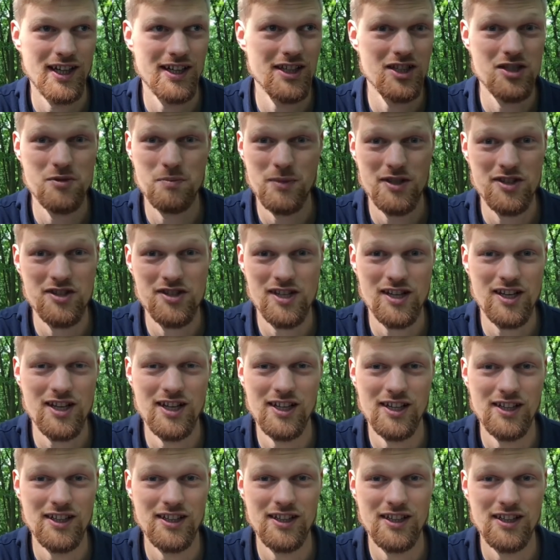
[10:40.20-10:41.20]
And it's
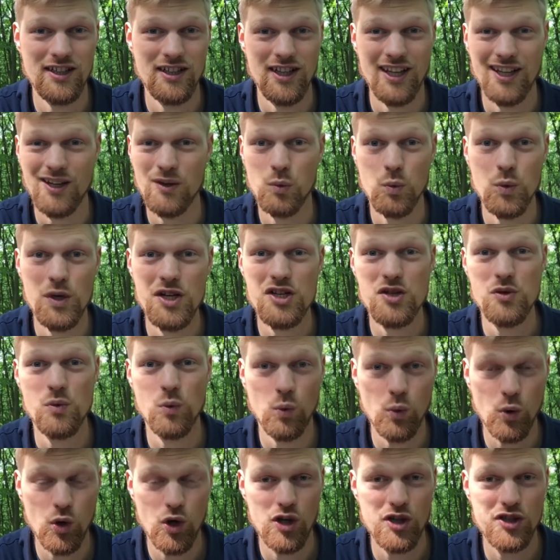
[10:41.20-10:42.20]
basically like which
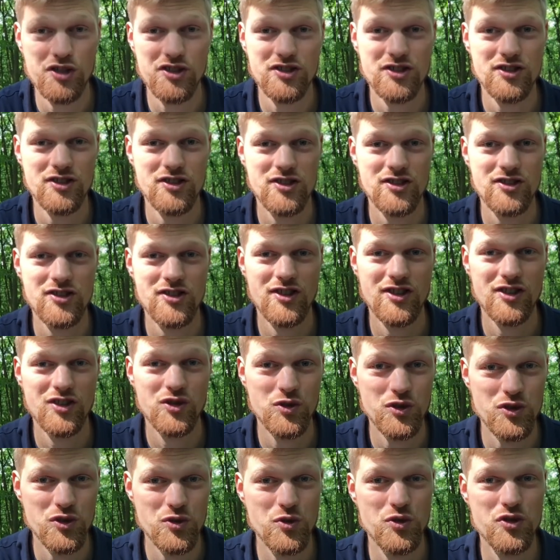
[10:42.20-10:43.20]
words
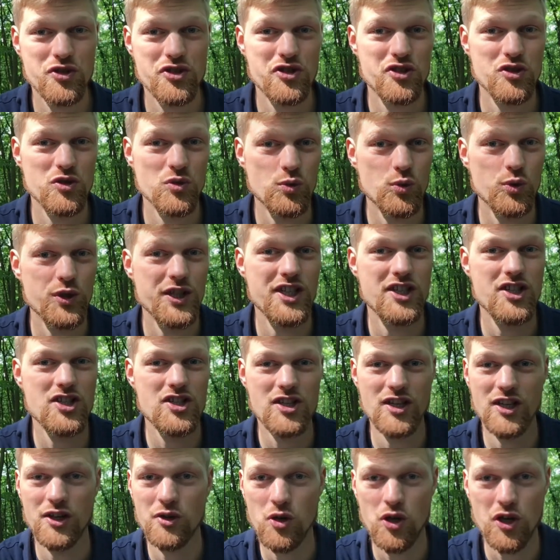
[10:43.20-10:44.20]
to use to
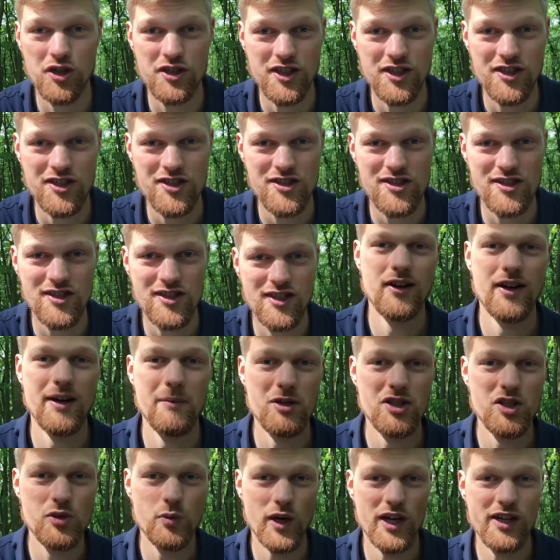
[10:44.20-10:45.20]
reach an audience.
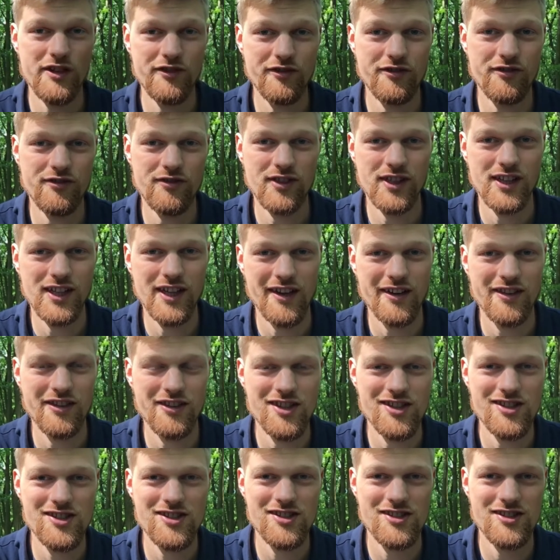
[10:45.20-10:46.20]
Number 12,
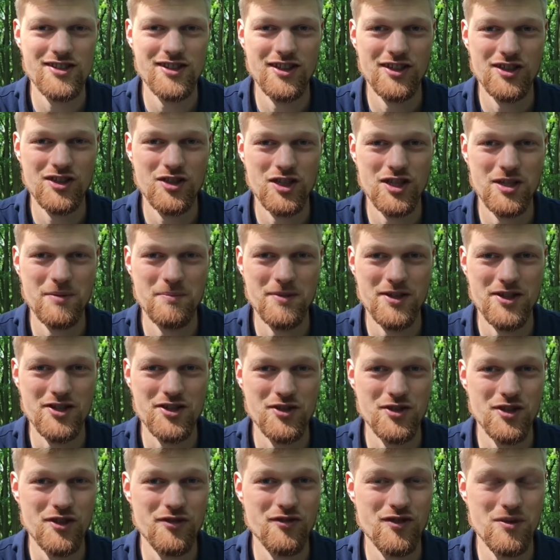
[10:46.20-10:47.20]
and this tip
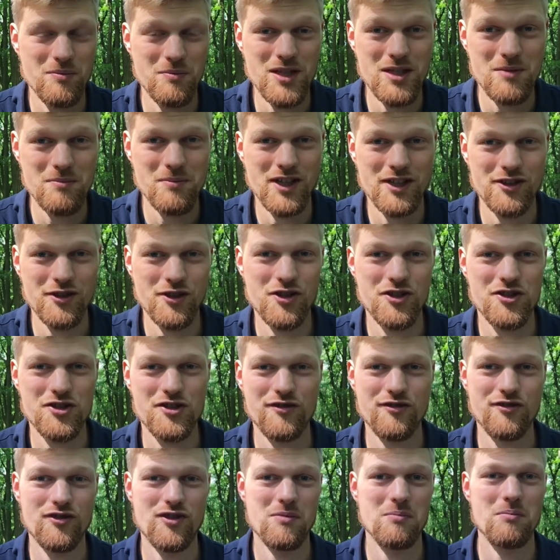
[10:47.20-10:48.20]
is not from me, but
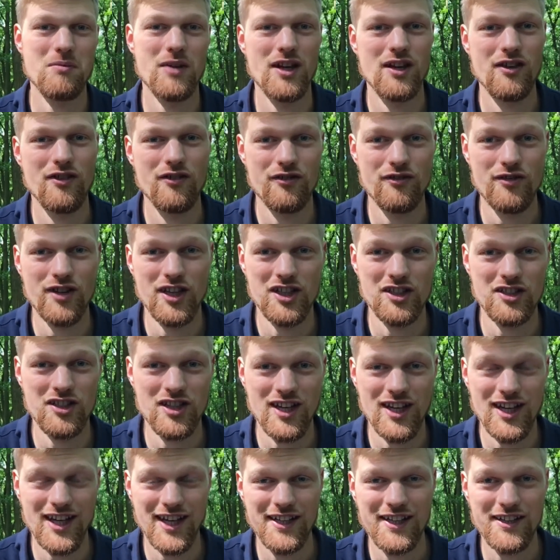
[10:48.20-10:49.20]
also from my friend
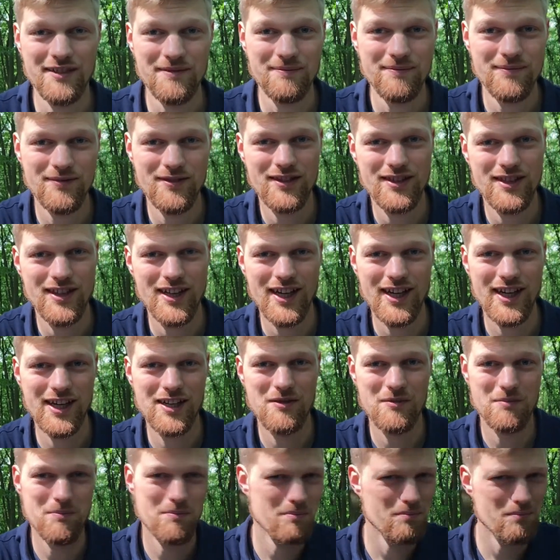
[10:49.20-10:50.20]
Rainer.
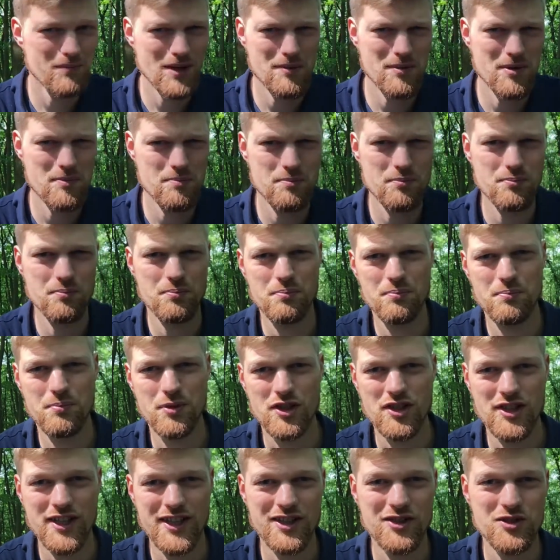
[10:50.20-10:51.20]
I'll maybe
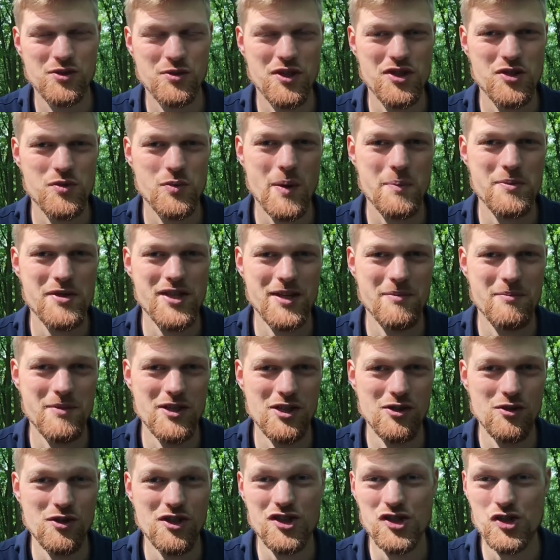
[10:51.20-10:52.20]
put a link to his website
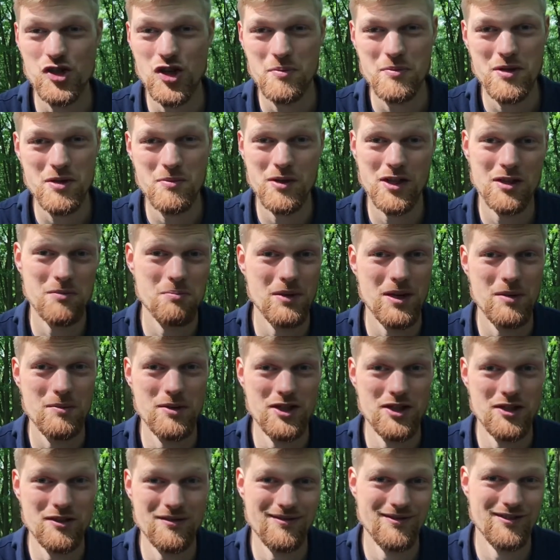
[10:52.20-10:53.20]
below. It's German, but
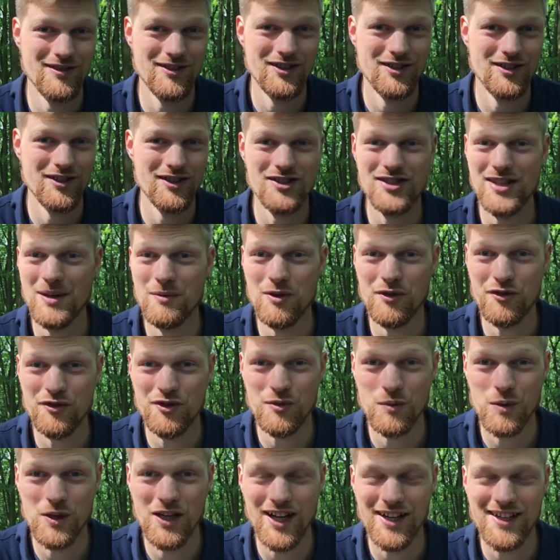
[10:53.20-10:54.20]
maybe some
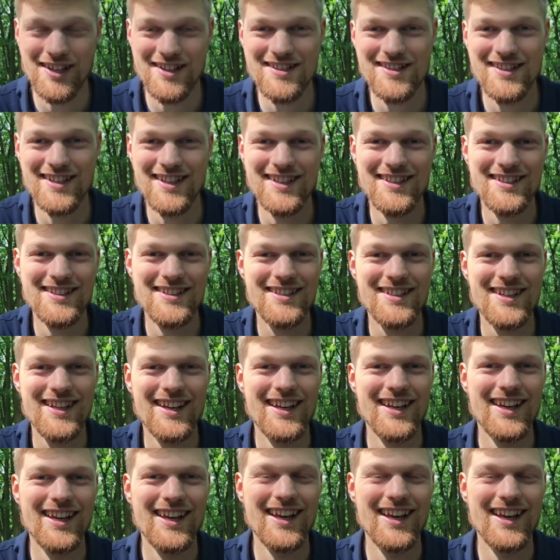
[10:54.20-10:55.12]
of you will understand it.